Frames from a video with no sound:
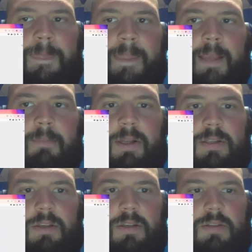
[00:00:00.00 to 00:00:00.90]
But
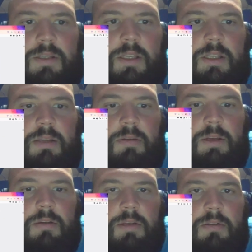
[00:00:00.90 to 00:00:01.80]
so you see,
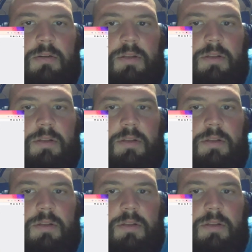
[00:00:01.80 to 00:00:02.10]
here's